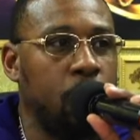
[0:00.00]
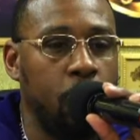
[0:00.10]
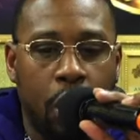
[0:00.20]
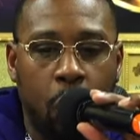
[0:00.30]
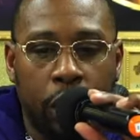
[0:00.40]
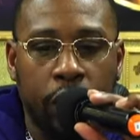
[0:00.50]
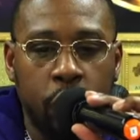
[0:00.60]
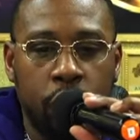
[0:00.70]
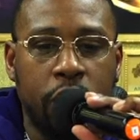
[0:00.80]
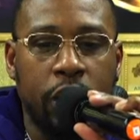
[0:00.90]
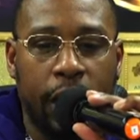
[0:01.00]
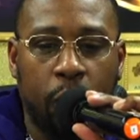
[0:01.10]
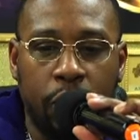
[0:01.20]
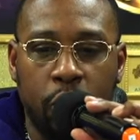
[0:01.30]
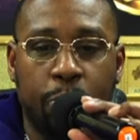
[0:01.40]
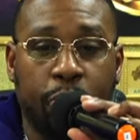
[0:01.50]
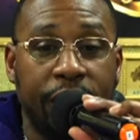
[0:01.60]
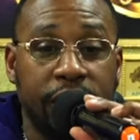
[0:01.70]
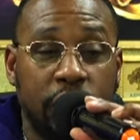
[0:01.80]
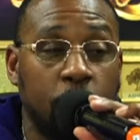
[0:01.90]
Where what are you good at? What do you
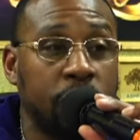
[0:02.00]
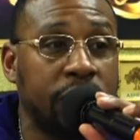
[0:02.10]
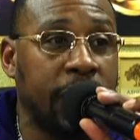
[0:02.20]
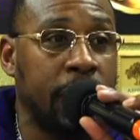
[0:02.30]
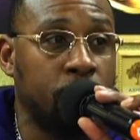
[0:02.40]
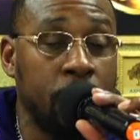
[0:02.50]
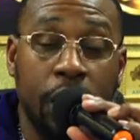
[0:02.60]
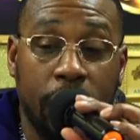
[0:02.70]
bring to the table?